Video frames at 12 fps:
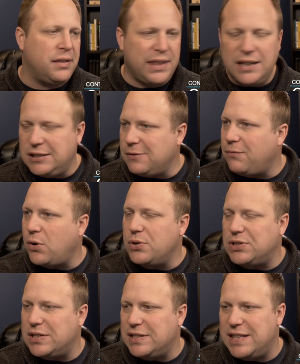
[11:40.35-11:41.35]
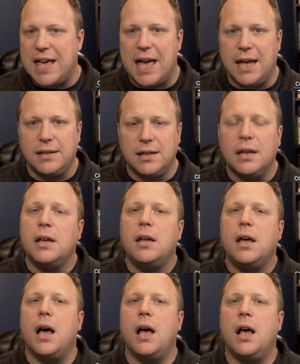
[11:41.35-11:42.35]
This versus that.
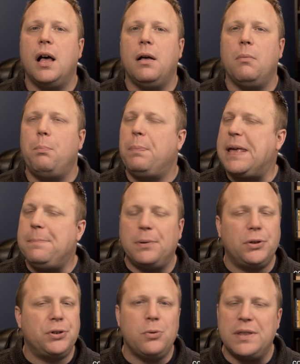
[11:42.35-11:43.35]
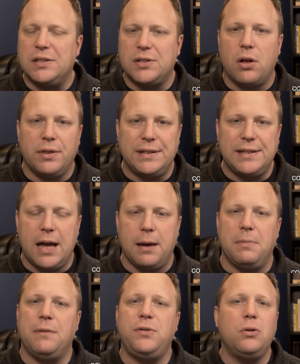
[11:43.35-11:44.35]
People are doing this all the
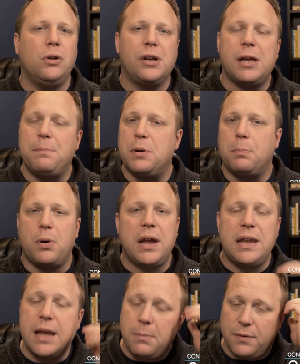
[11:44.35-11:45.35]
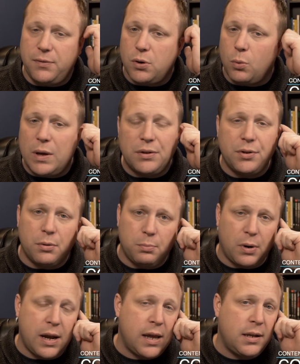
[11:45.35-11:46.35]
time. If you look up your brand name, if you're a
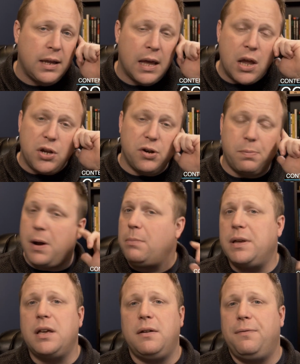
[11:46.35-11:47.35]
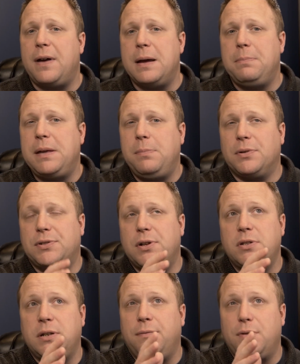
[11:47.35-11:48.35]
well-known brand, you're probably going to find people
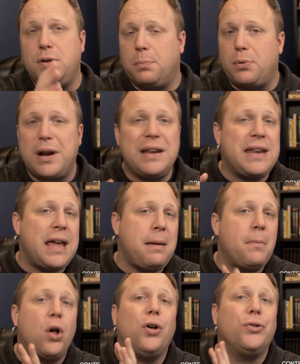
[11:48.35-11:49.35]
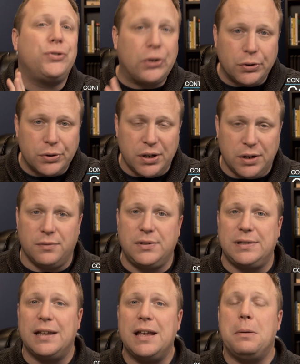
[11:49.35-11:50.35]
searching for your brand name
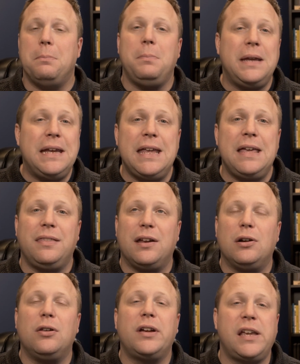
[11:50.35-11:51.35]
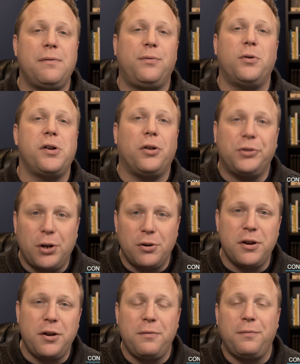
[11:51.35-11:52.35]
alternatives, meaning they're looking for an
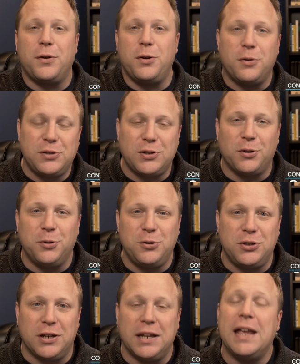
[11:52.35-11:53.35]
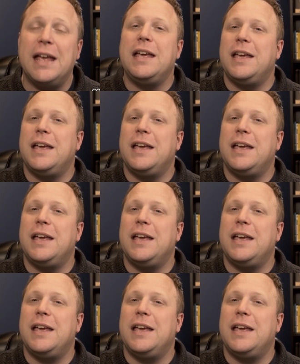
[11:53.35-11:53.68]
alternative for your solution.